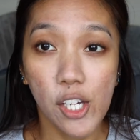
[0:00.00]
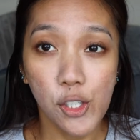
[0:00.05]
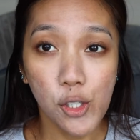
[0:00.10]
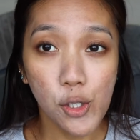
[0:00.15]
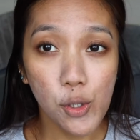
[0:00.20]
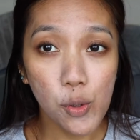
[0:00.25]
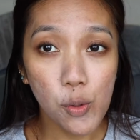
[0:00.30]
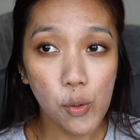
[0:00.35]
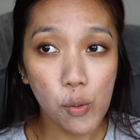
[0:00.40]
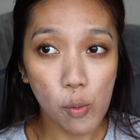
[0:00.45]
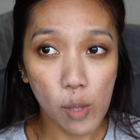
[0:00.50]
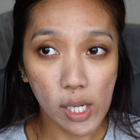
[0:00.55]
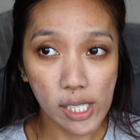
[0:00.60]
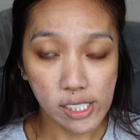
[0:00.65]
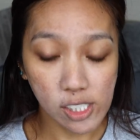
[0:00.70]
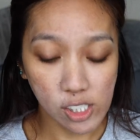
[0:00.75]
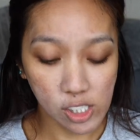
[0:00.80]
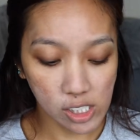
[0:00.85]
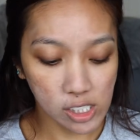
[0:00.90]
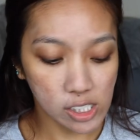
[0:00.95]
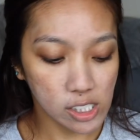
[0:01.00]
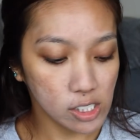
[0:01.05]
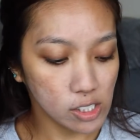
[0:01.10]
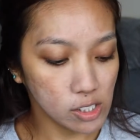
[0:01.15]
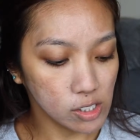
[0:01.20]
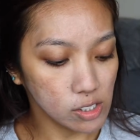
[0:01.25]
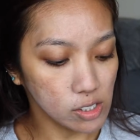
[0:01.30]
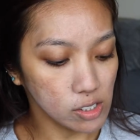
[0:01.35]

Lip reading: you wanted